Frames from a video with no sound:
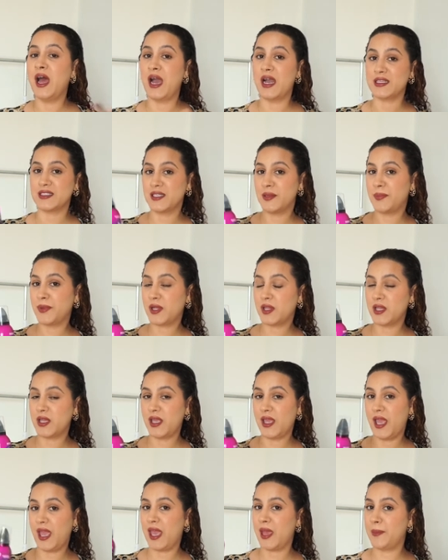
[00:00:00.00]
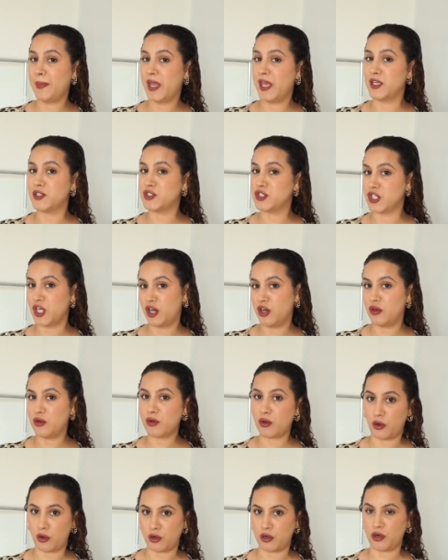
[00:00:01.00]
I typically am a
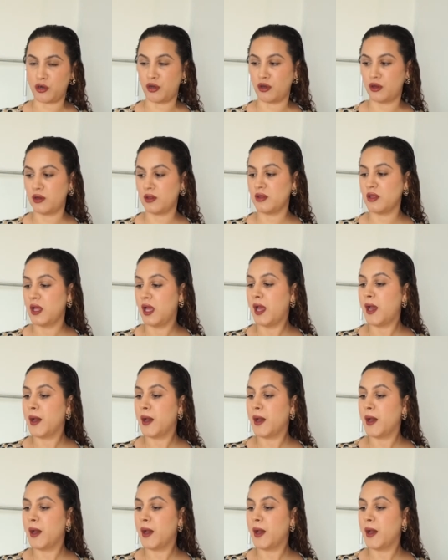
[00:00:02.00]
gel girl,